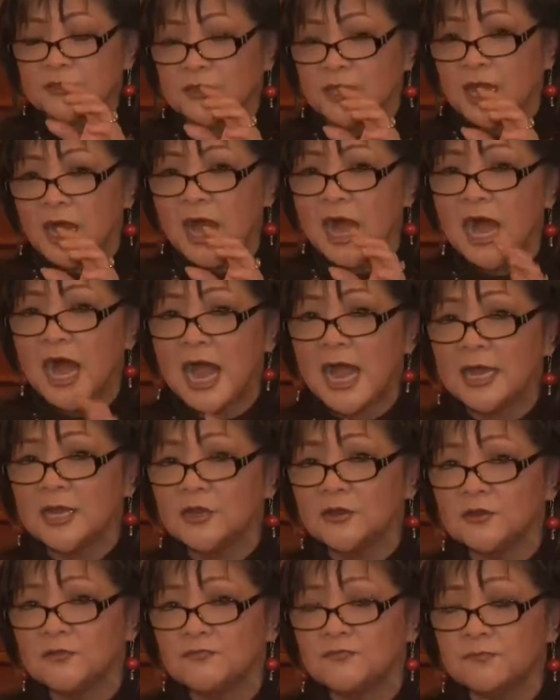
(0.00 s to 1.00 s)
But the
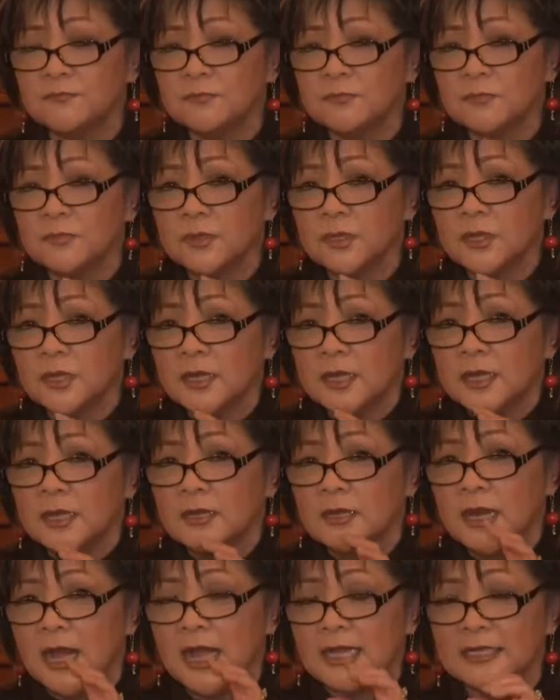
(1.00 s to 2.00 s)
higher
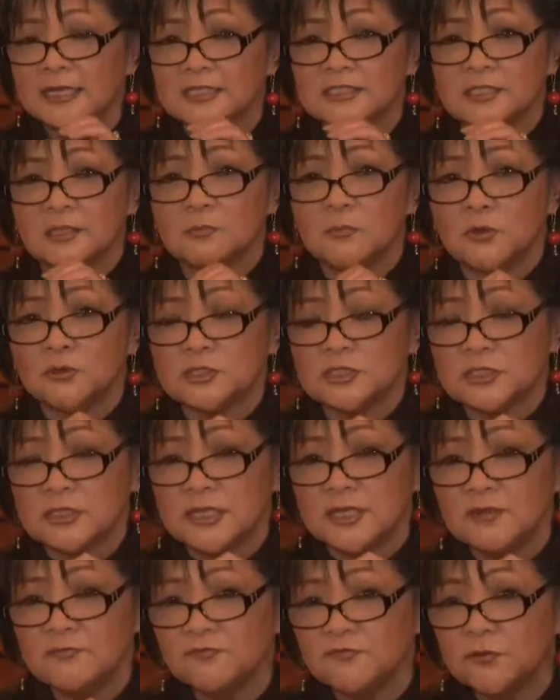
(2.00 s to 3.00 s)
I guess the
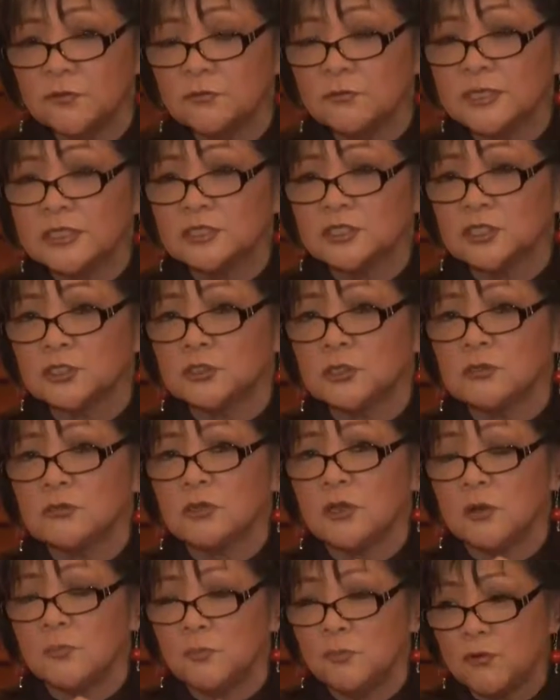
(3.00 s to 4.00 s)
most
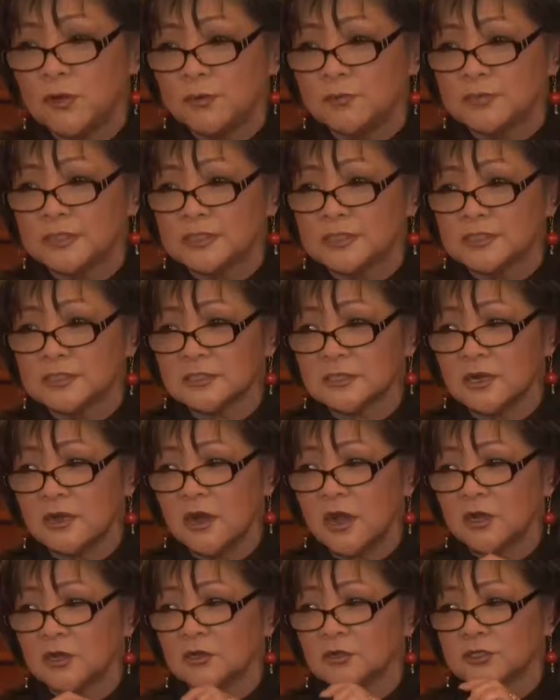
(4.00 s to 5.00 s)
influential
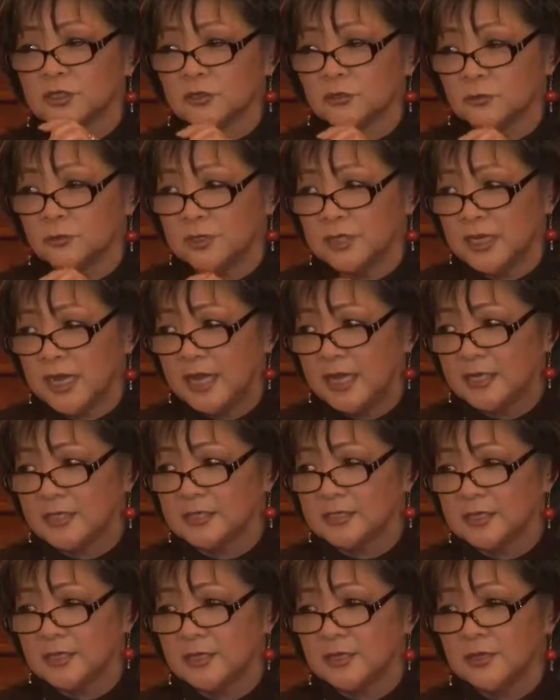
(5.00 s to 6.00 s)
appointments are going to
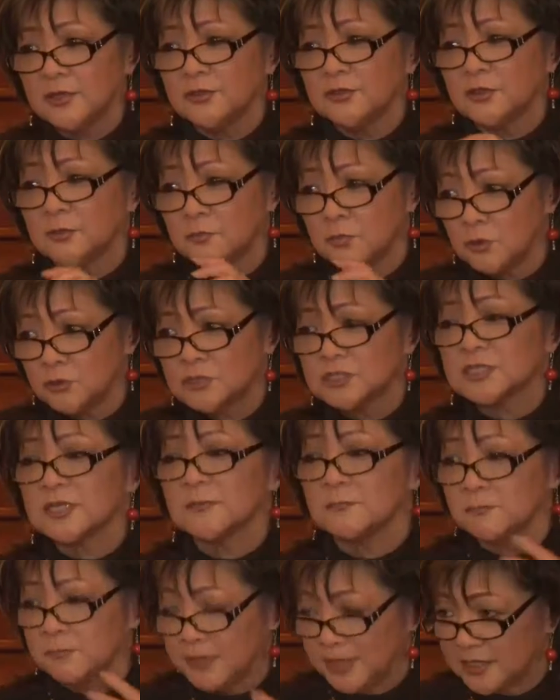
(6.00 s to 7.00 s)
create the
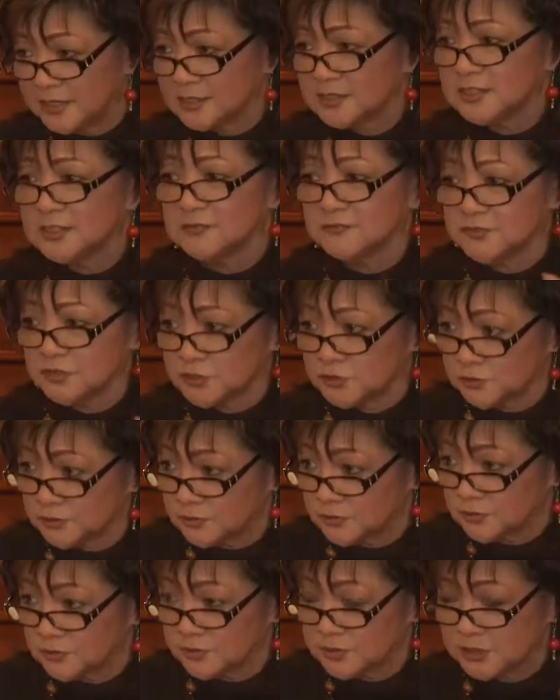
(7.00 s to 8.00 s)
most competitive
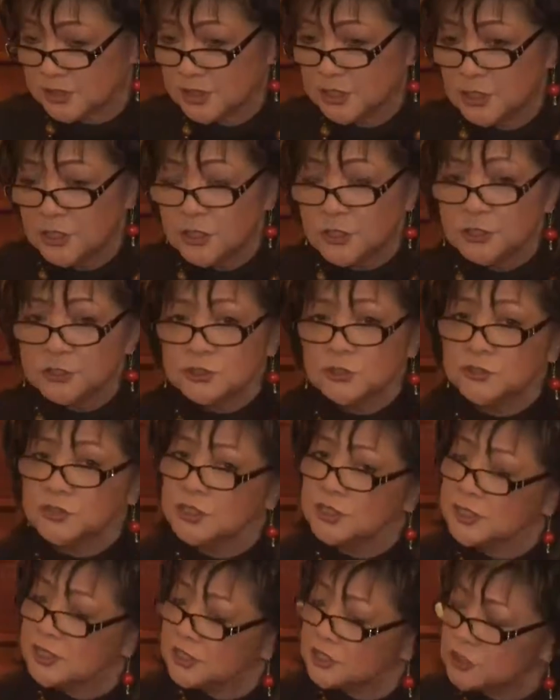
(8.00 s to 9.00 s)
circles.
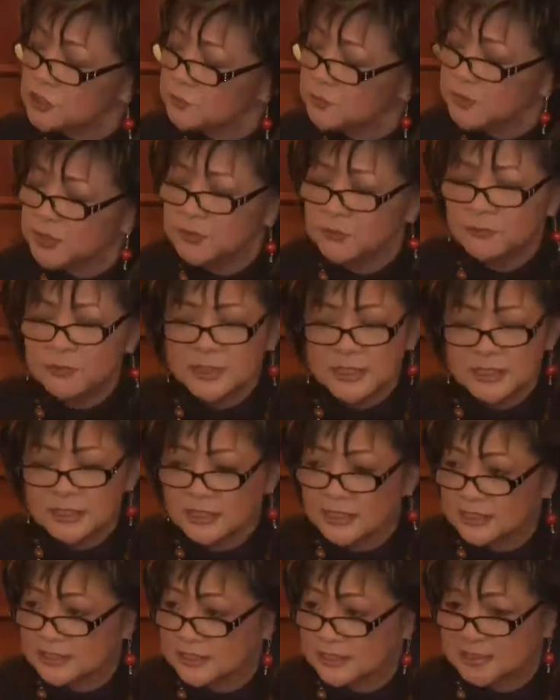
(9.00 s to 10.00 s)
So you need to be
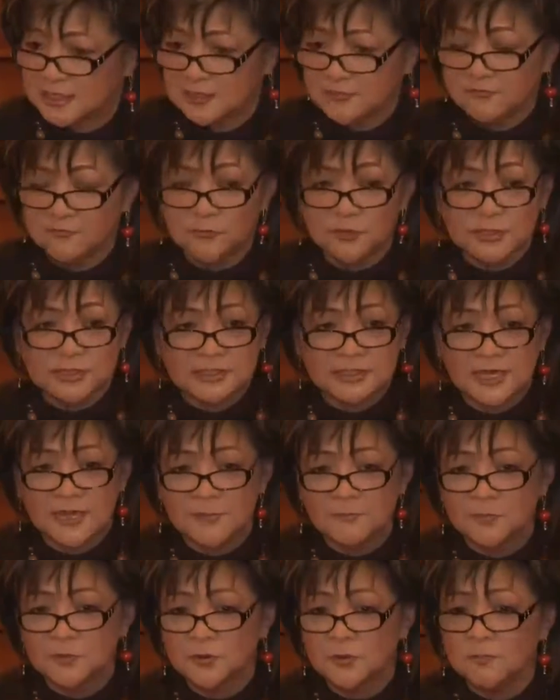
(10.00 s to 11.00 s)
realistic. For
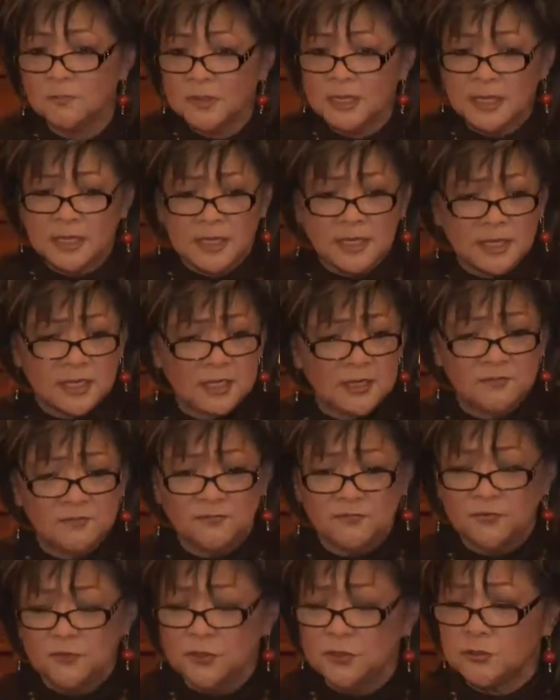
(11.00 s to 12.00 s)
example,
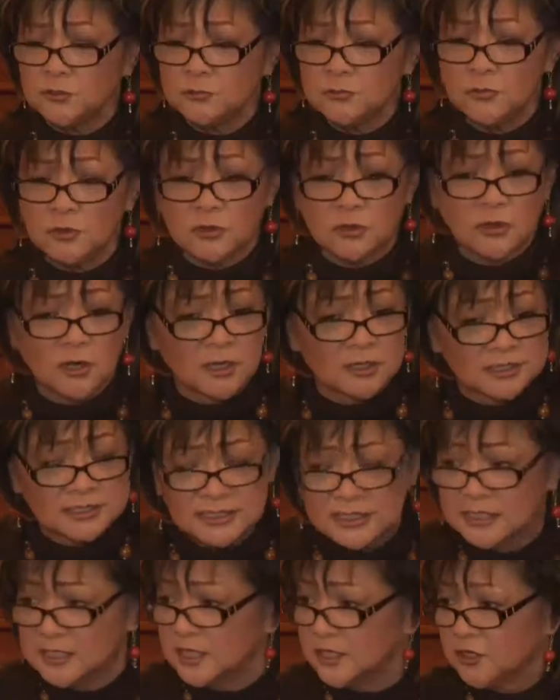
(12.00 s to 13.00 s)
if you
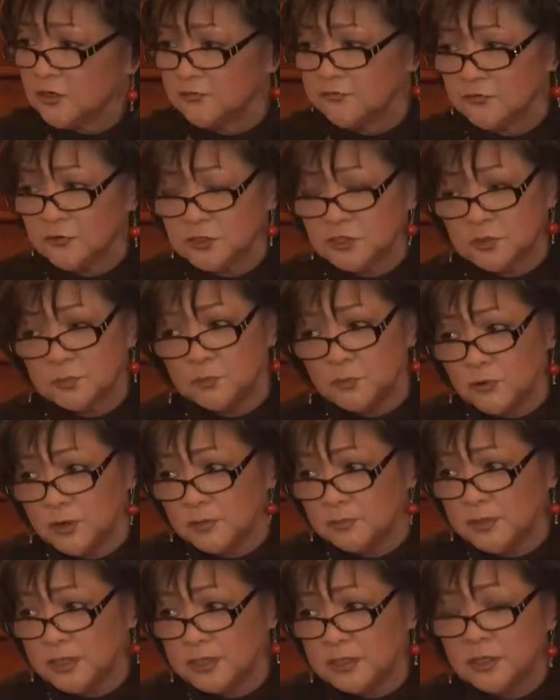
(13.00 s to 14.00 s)
are seeking your first
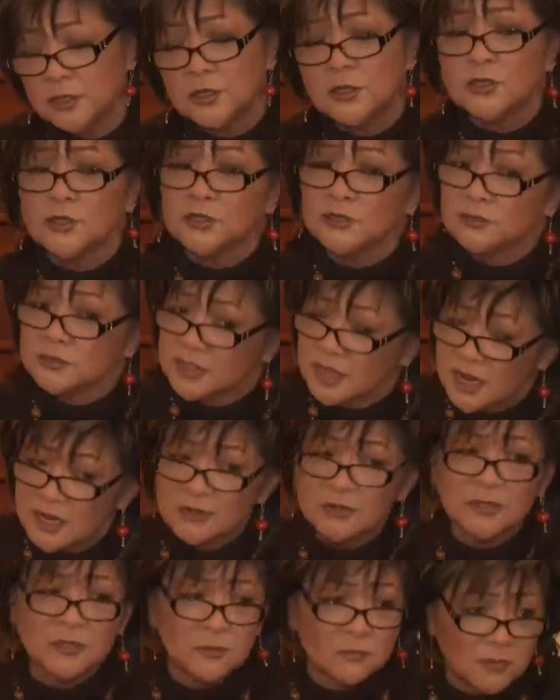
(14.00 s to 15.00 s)
appointment, you're
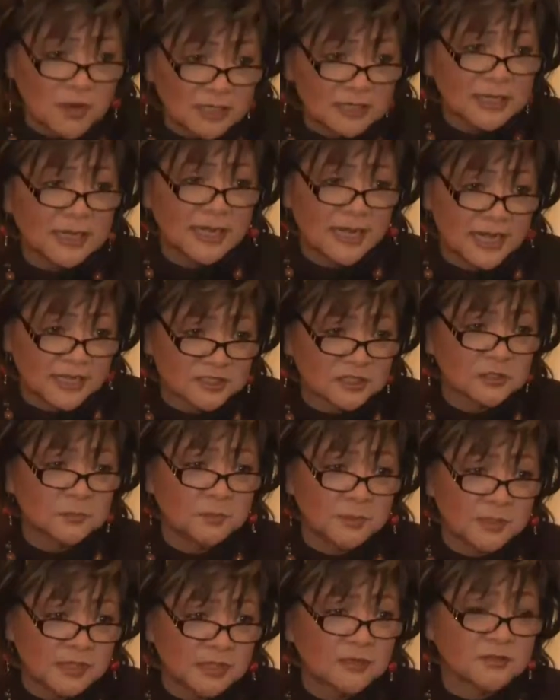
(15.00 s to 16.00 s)
not going to want to
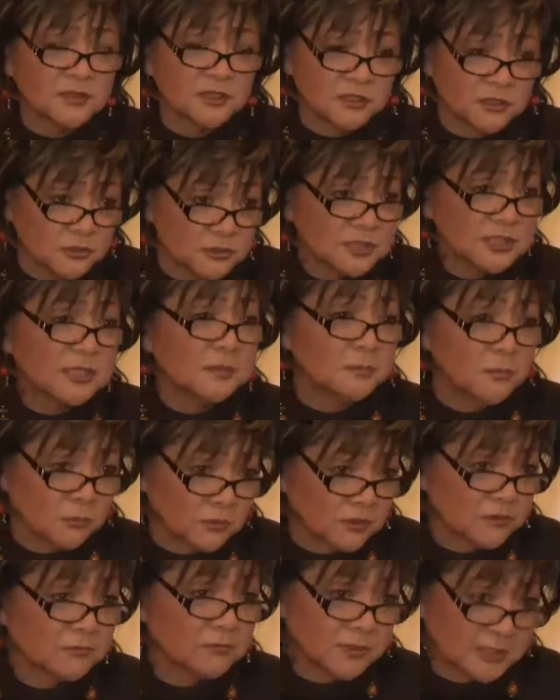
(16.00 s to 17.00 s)
ask to be on the
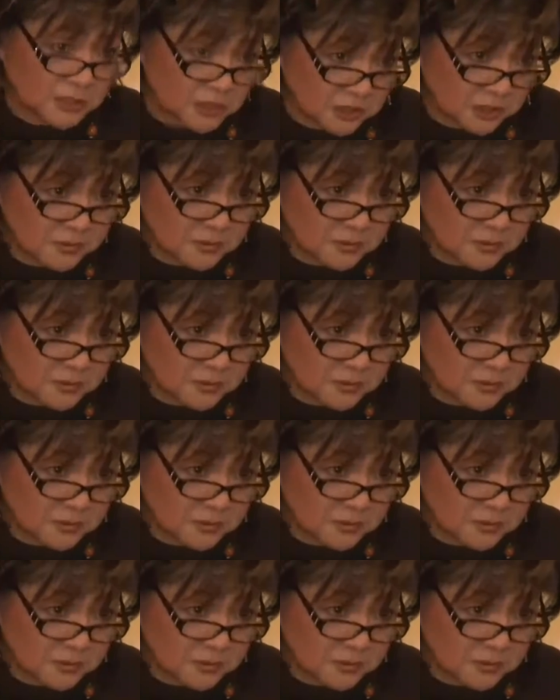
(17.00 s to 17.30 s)
UC Board of